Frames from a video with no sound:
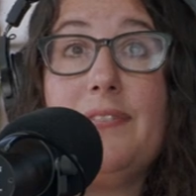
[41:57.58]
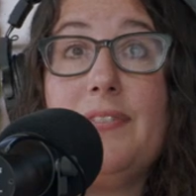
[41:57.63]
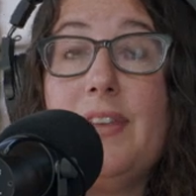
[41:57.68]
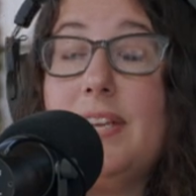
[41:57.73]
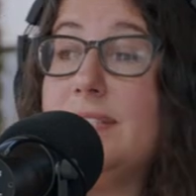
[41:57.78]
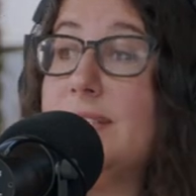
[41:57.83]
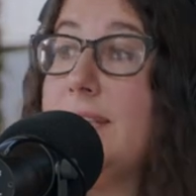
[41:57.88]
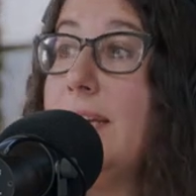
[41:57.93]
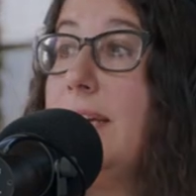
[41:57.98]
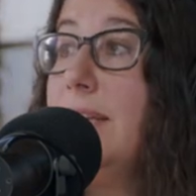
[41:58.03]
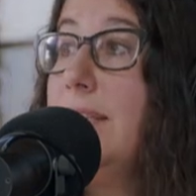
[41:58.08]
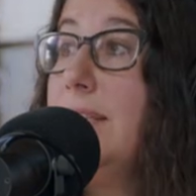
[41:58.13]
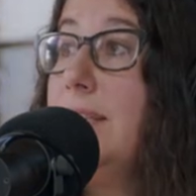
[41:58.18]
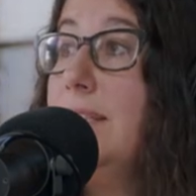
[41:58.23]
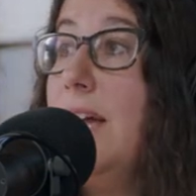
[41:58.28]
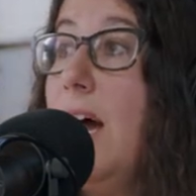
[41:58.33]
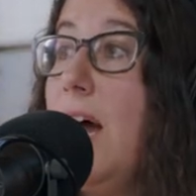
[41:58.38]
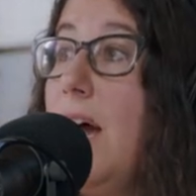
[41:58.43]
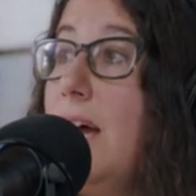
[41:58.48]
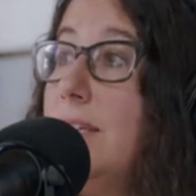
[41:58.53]
and they say
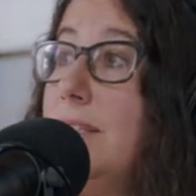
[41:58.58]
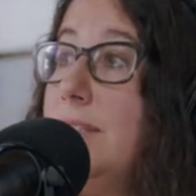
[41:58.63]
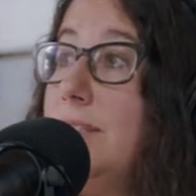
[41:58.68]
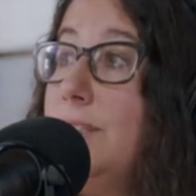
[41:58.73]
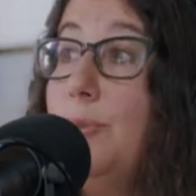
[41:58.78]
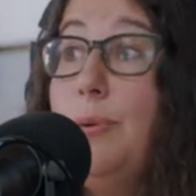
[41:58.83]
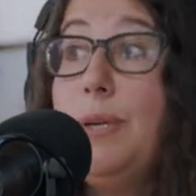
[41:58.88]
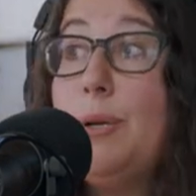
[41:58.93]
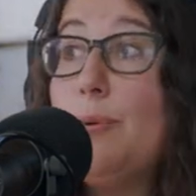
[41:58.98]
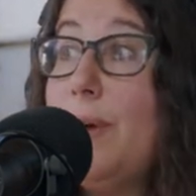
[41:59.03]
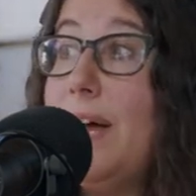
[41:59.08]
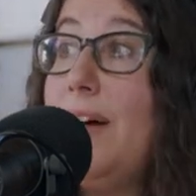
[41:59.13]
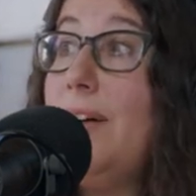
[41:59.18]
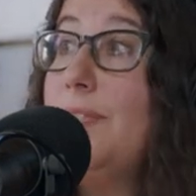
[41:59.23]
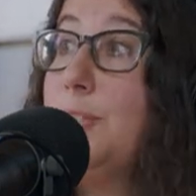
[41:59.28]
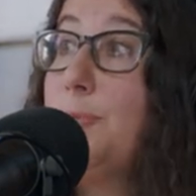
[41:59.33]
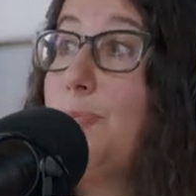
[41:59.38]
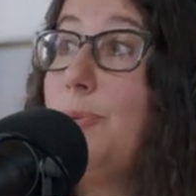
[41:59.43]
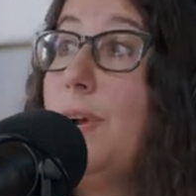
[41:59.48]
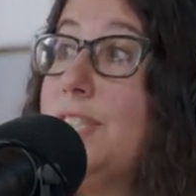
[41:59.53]
not doing well
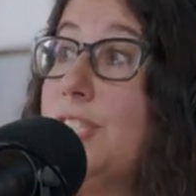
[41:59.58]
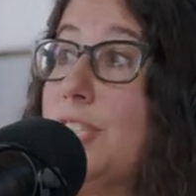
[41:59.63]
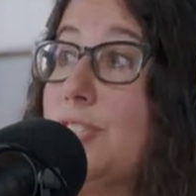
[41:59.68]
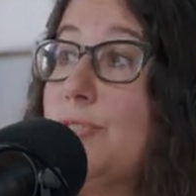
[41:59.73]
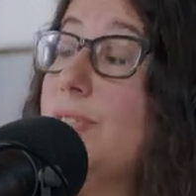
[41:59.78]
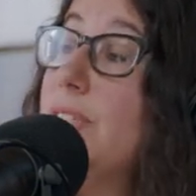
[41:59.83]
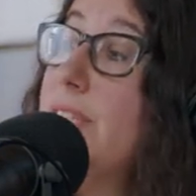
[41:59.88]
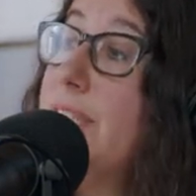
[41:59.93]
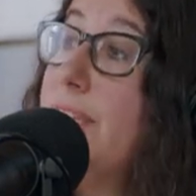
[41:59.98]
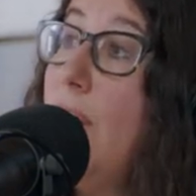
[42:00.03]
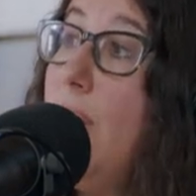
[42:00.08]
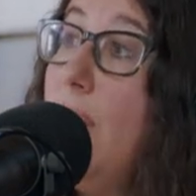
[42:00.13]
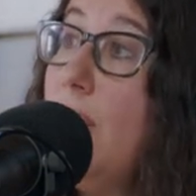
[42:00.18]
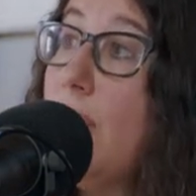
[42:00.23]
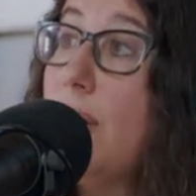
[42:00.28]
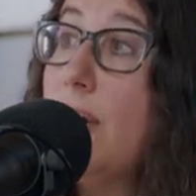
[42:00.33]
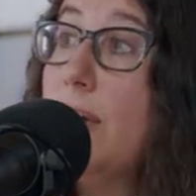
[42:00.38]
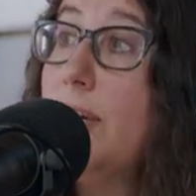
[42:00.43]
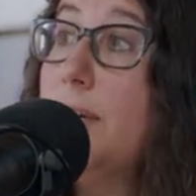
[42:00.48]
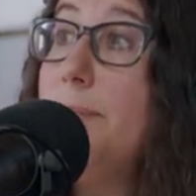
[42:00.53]
this project's really
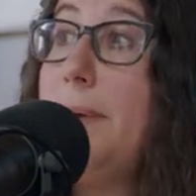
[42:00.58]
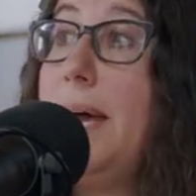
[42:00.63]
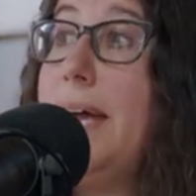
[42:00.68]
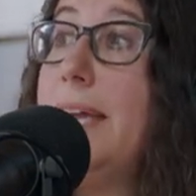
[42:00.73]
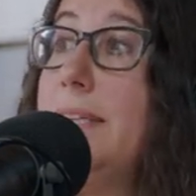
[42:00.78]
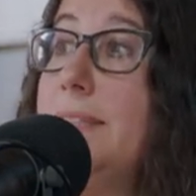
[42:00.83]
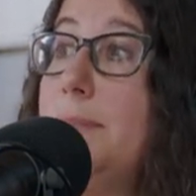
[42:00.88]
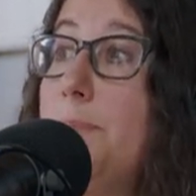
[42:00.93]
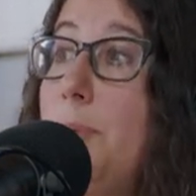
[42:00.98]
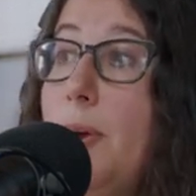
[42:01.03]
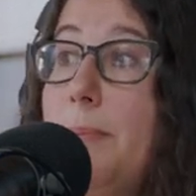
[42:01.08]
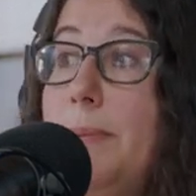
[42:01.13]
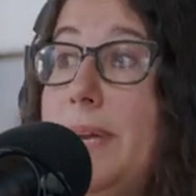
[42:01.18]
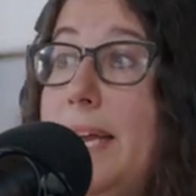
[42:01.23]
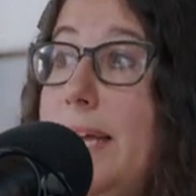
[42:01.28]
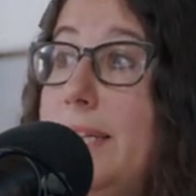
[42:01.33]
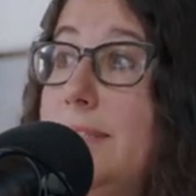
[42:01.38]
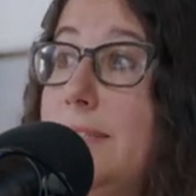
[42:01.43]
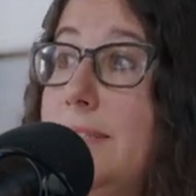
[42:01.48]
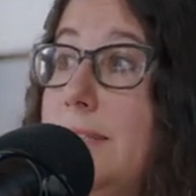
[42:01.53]
hard my department
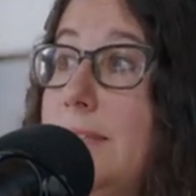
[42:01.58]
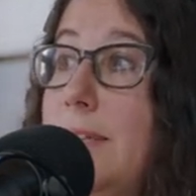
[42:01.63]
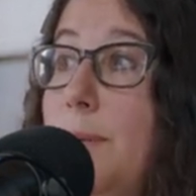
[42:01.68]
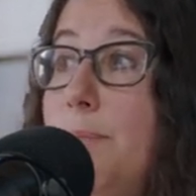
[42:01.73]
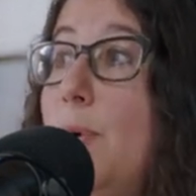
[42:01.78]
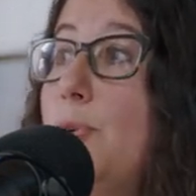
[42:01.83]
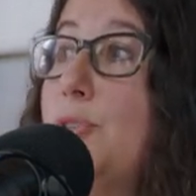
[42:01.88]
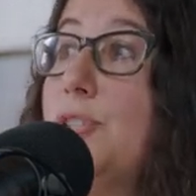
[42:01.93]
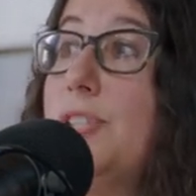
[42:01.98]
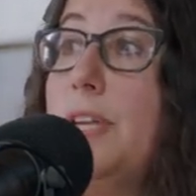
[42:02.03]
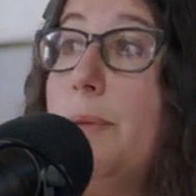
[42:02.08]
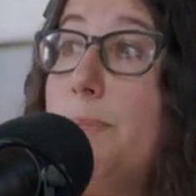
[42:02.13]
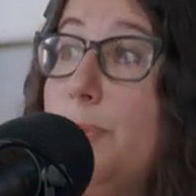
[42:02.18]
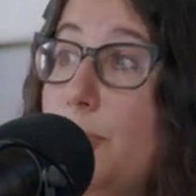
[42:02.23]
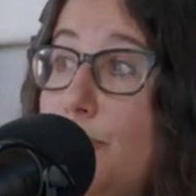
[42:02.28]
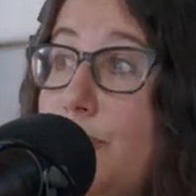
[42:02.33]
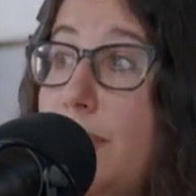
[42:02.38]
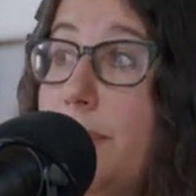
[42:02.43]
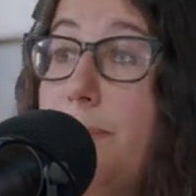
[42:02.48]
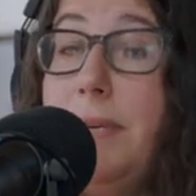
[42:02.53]
head's emotionally
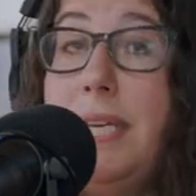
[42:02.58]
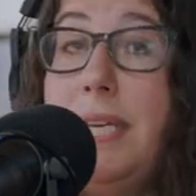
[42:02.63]
abusing